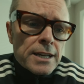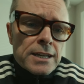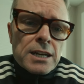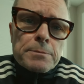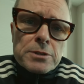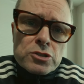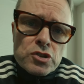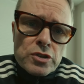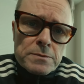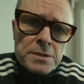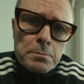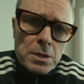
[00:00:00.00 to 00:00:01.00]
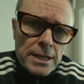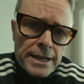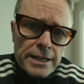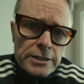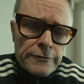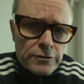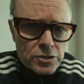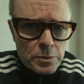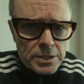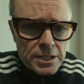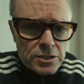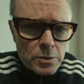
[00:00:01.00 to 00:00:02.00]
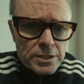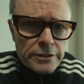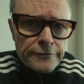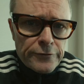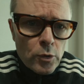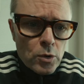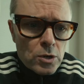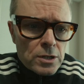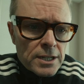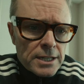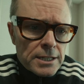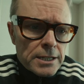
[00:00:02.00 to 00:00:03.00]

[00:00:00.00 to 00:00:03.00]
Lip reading: Couple of trips planned for 2024.